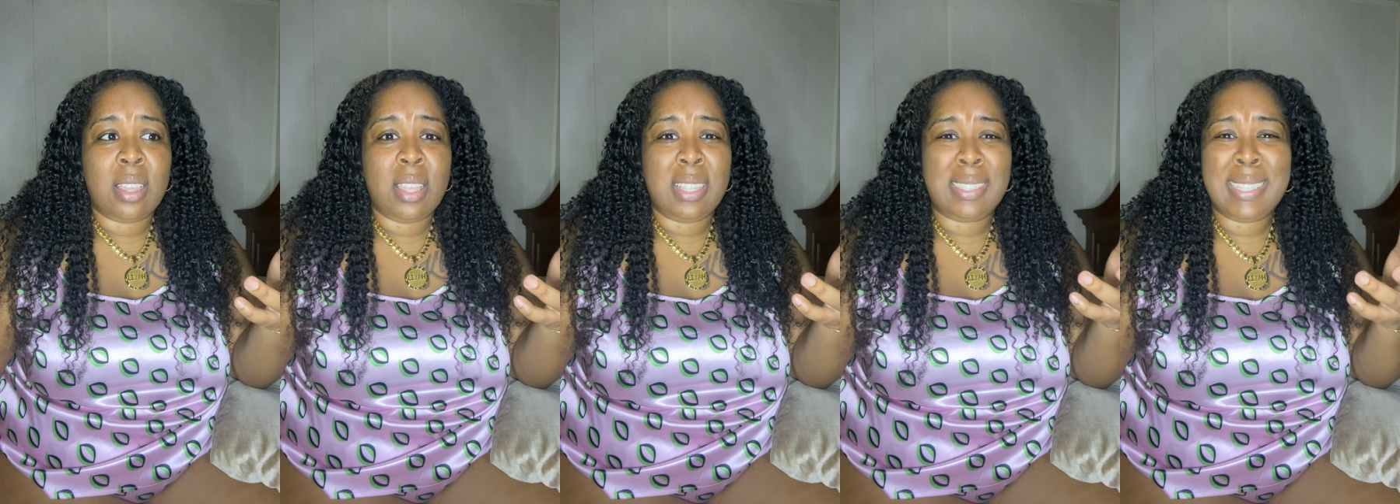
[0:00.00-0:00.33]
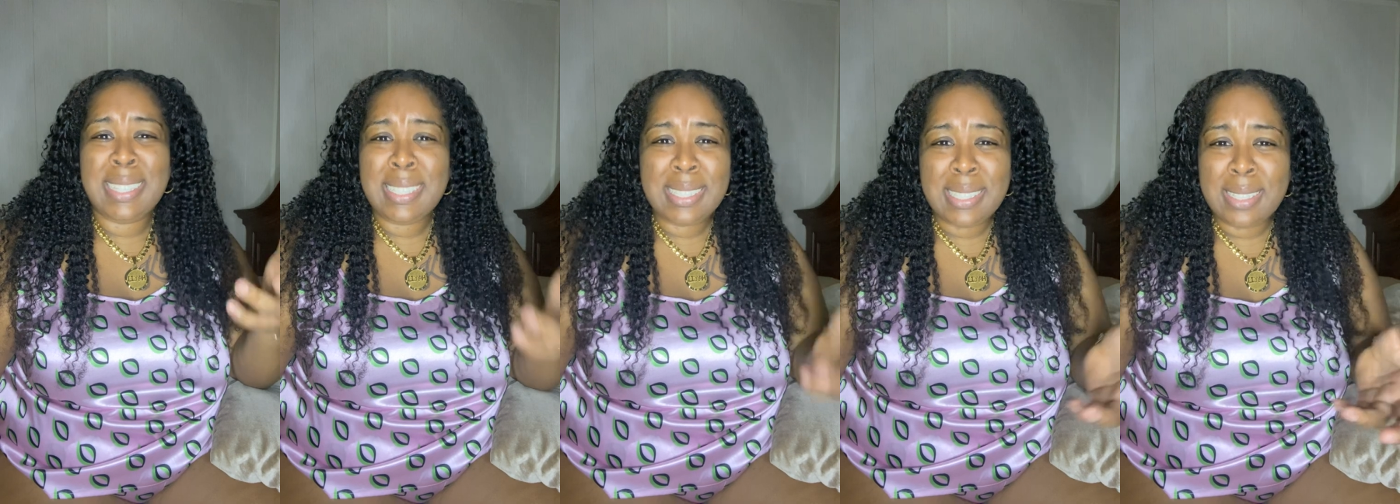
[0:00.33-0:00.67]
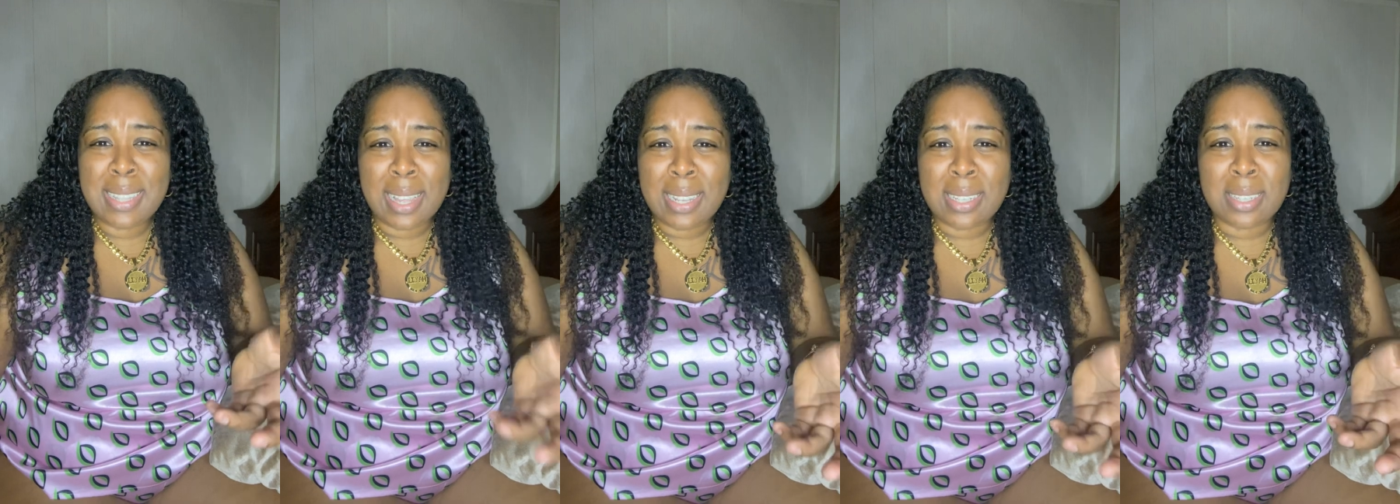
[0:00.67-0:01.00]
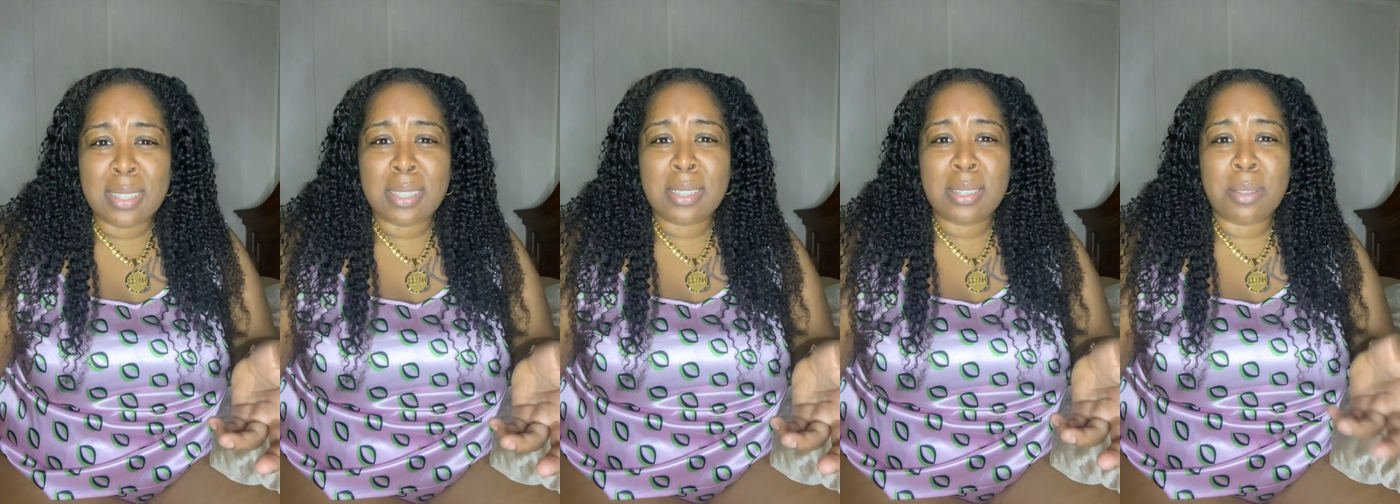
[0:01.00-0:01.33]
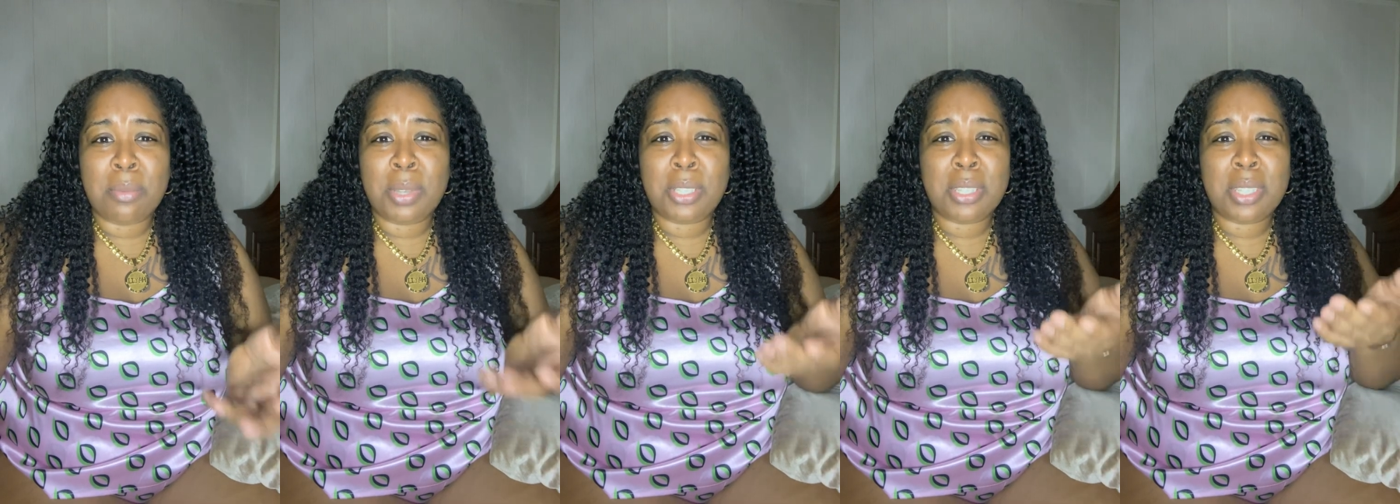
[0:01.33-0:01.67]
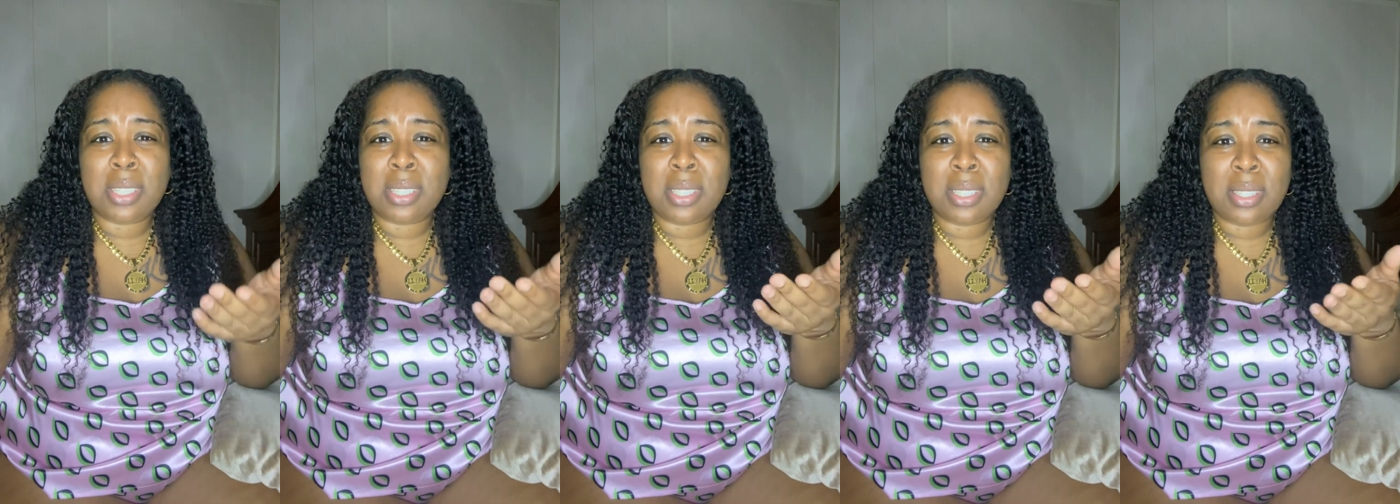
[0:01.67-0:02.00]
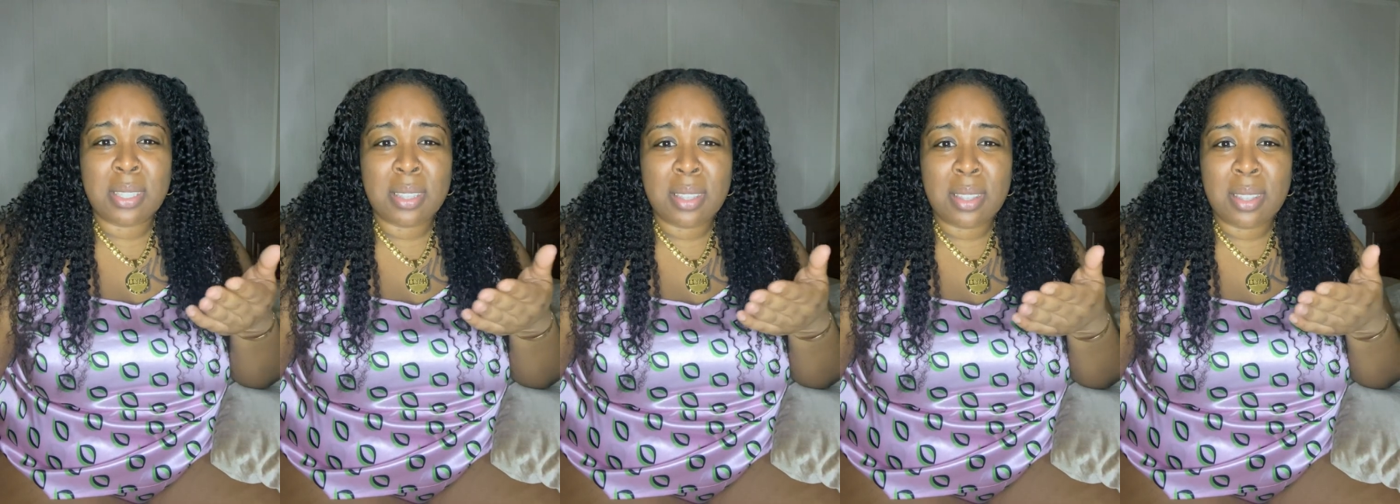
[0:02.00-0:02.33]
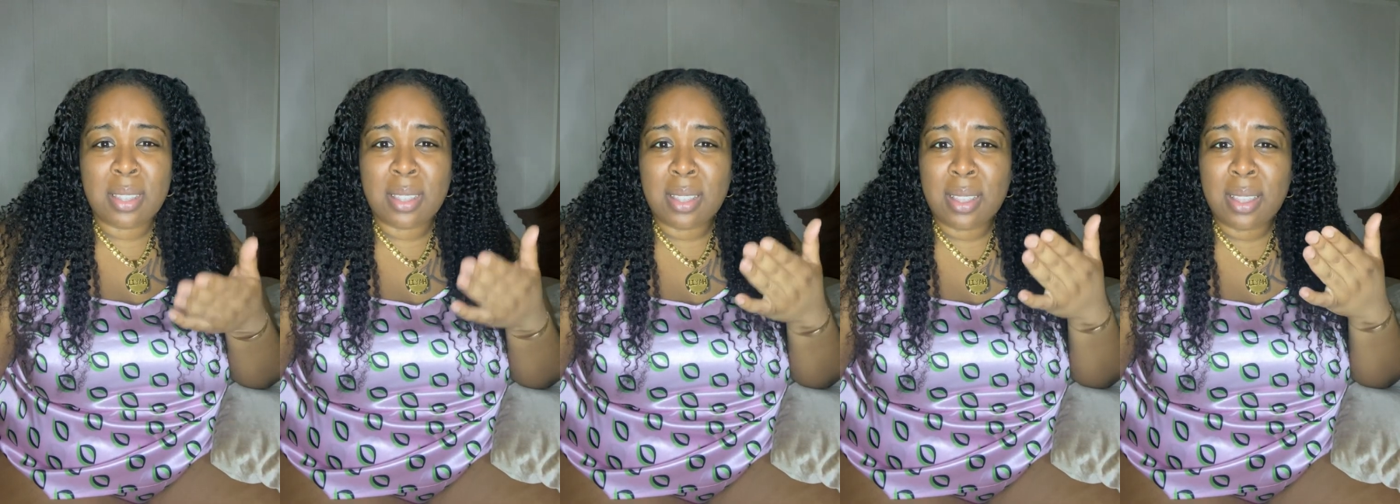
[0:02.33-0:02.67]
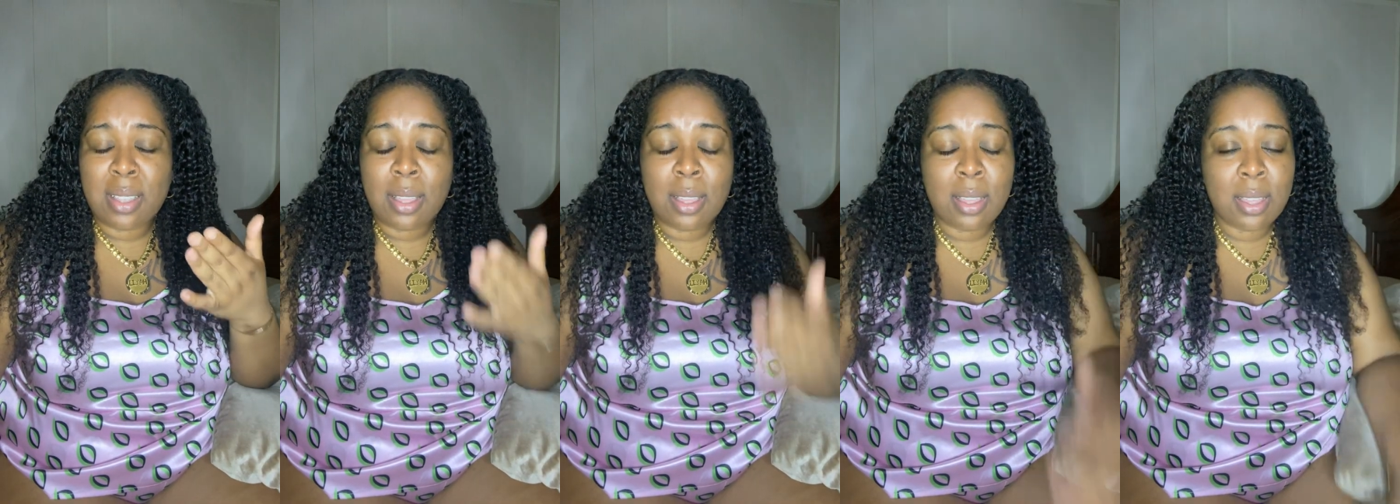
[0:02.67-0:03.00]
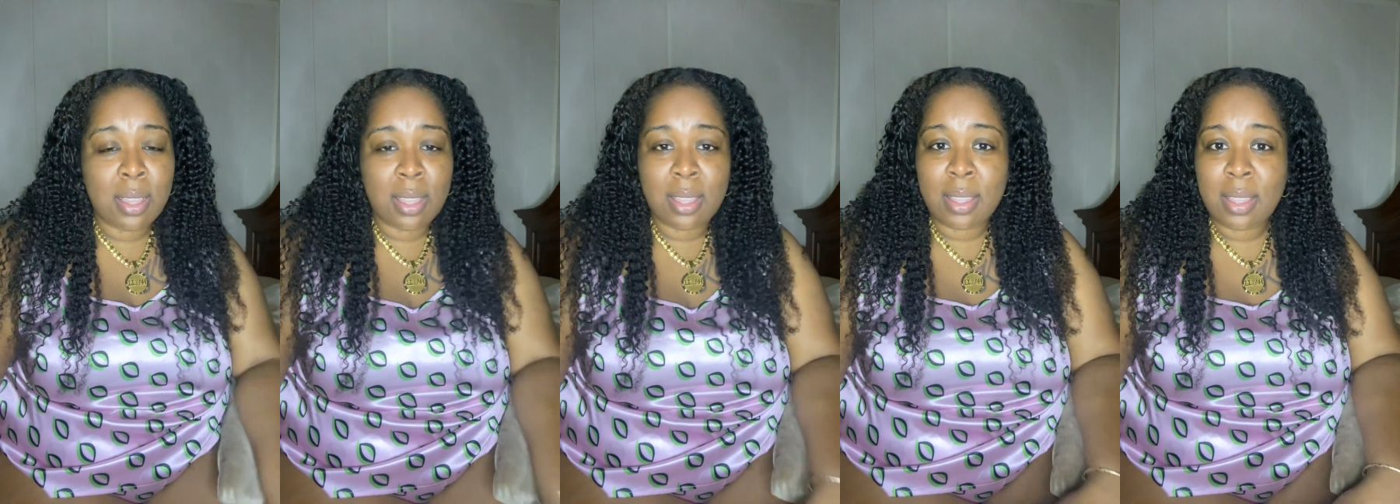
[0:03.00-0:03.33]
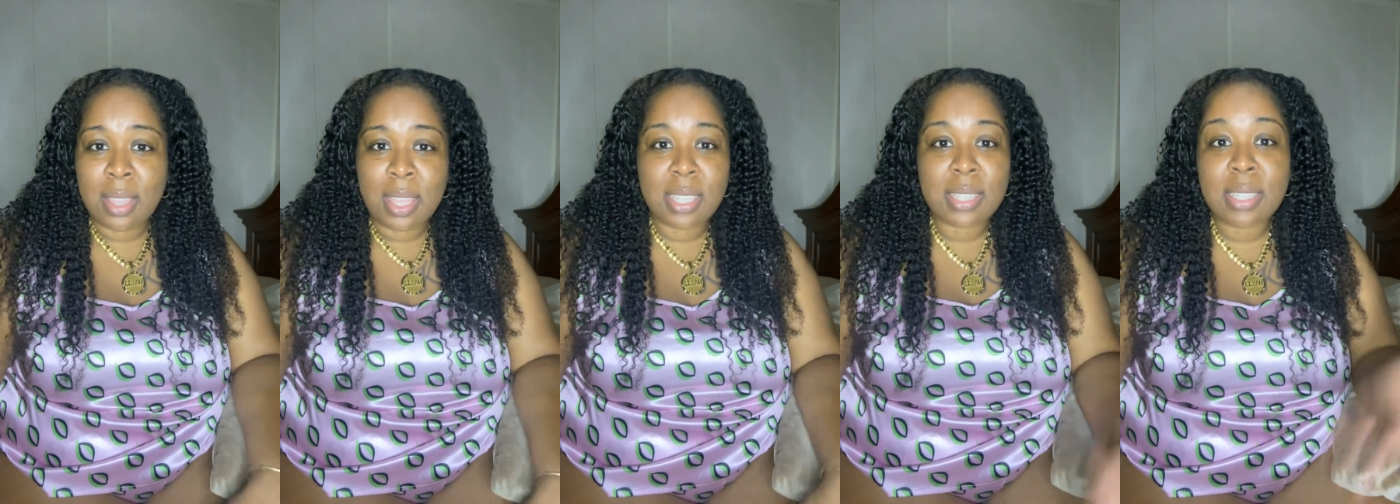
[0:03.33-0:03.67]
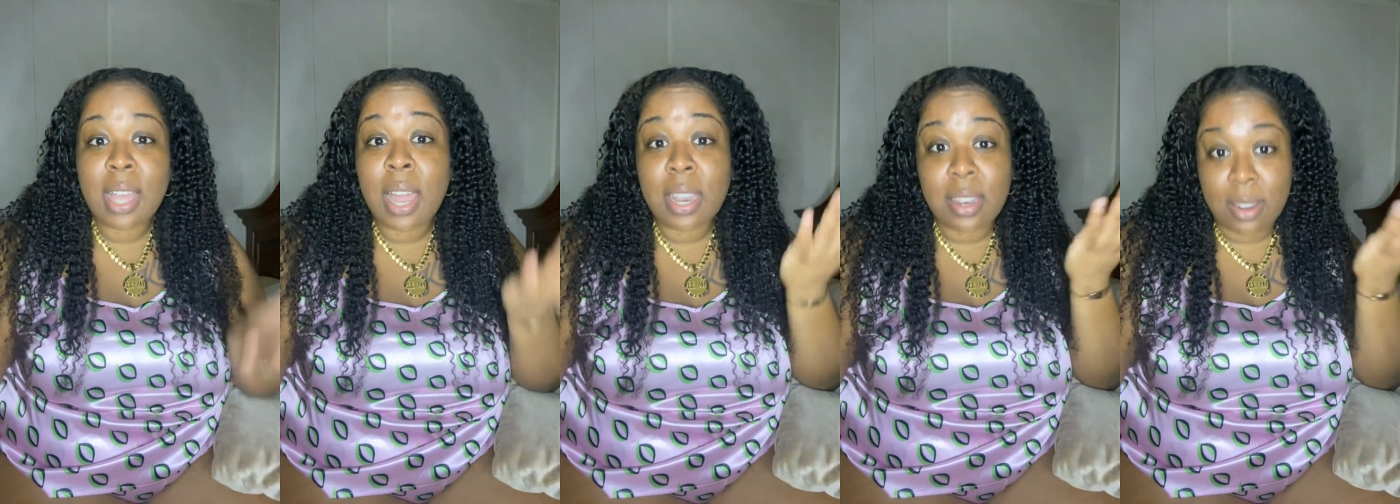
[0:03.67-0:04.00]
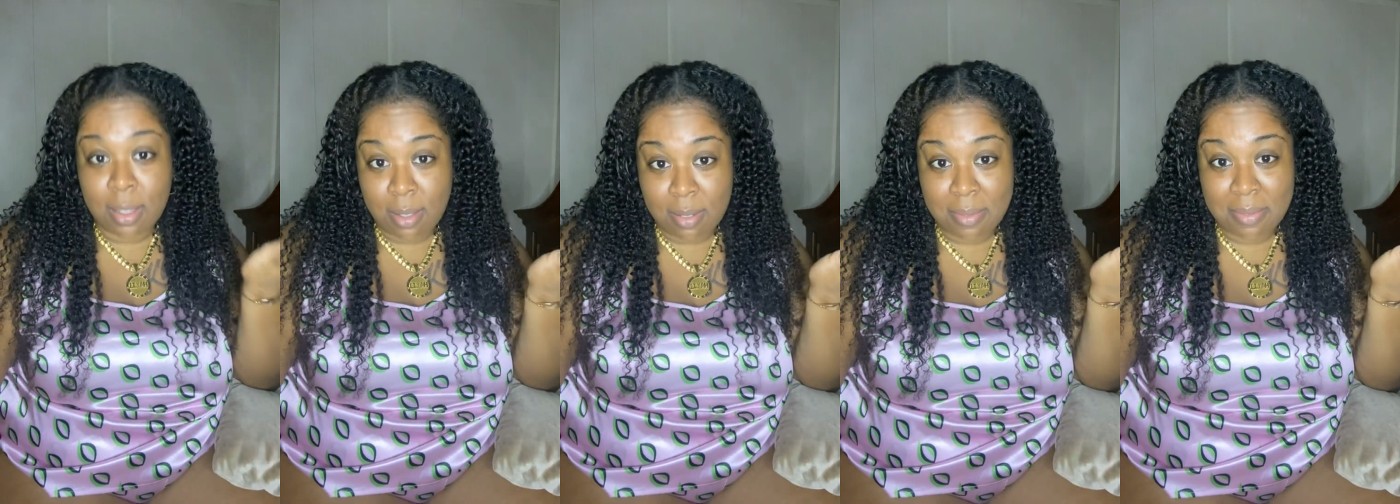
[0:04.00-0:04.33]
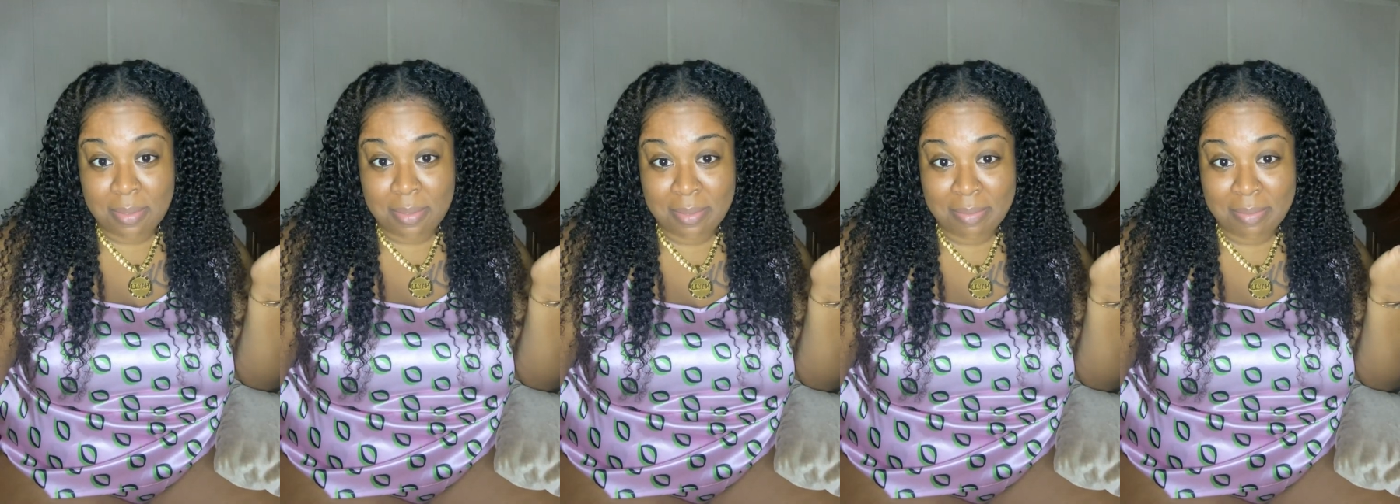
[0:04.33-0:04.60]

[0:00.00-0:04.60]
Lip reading: TT dollars, which is it's not enough.